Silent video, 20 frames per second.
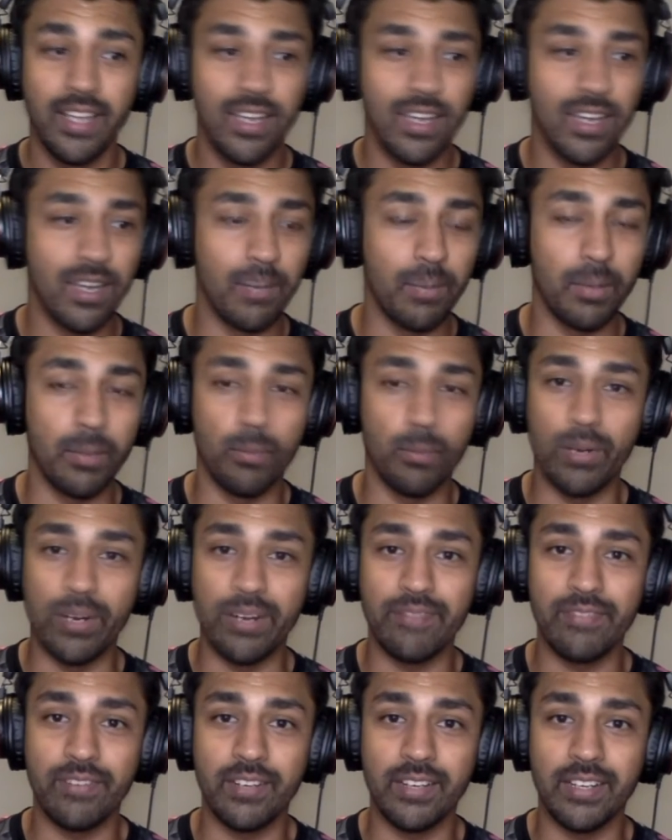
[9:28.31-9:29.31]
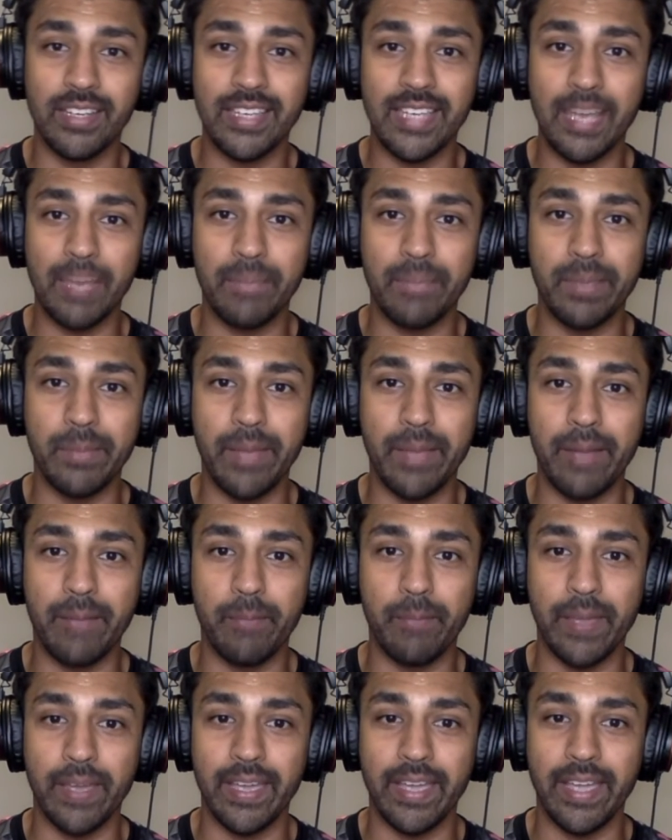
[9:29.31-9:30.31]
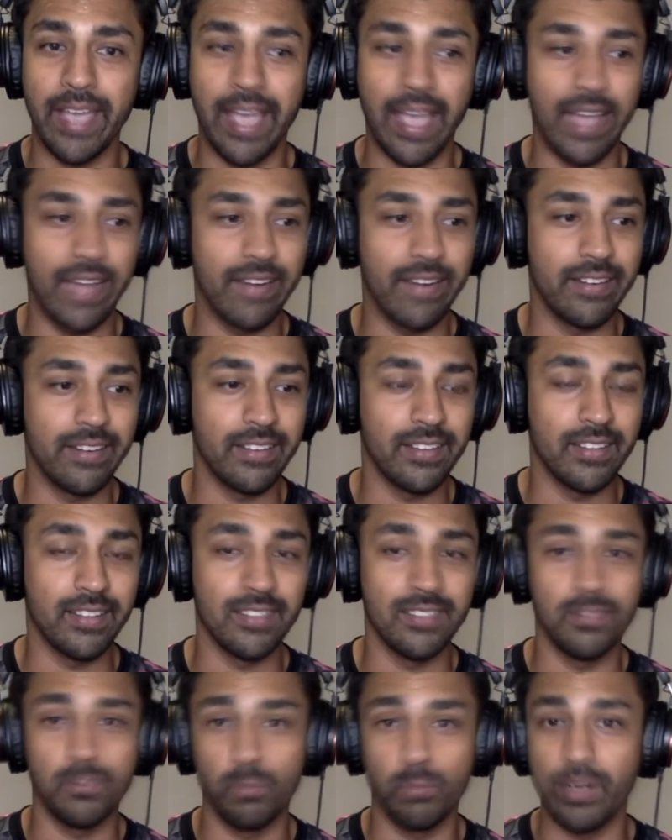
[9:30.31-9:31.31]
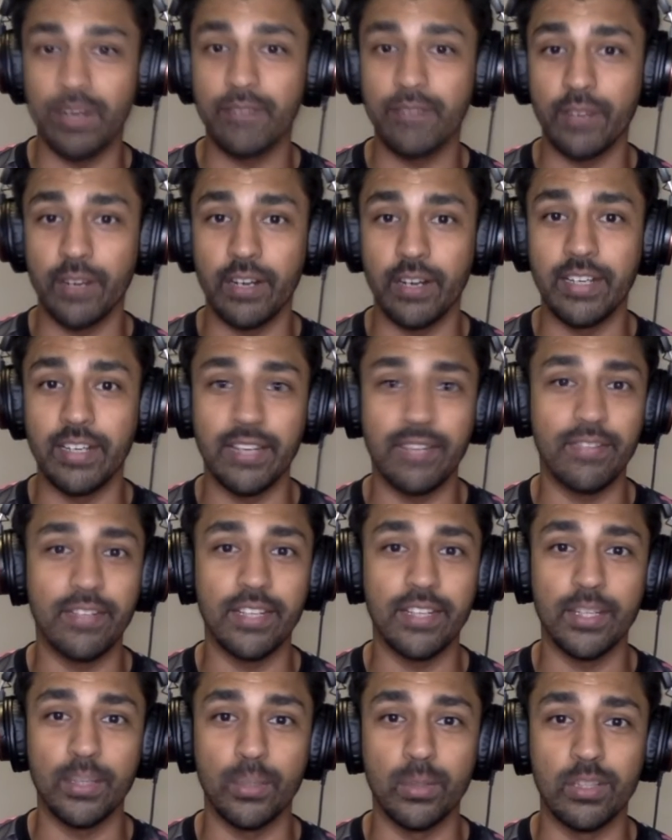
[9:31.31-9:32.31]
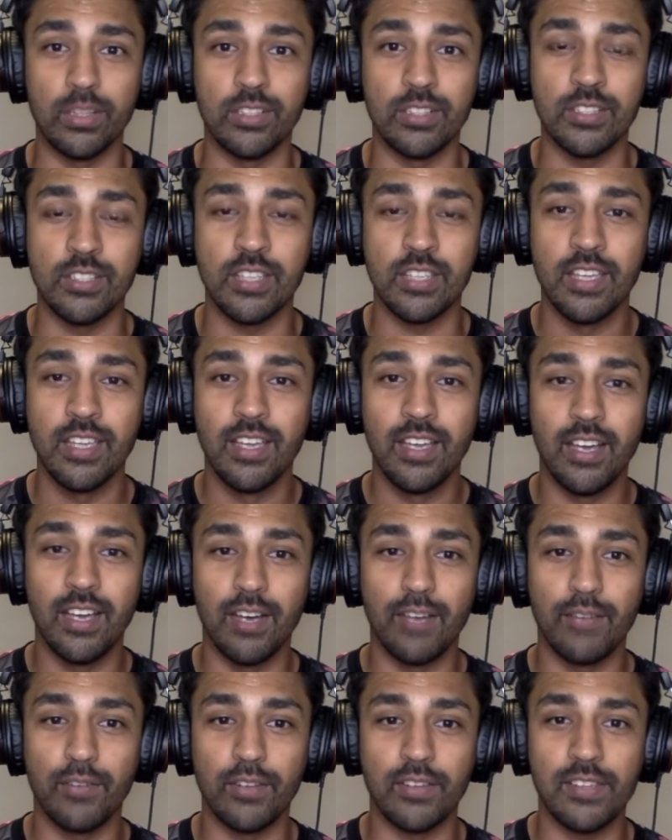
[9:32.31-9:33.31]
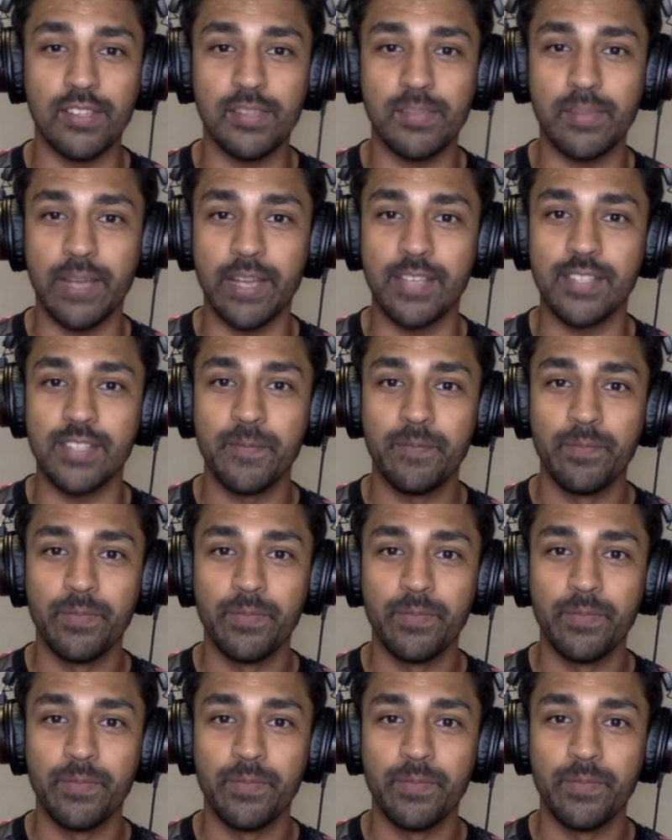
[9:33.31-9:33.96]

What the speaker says: But Brentford kept them at bay, and Brentford are definitely the winners for this match.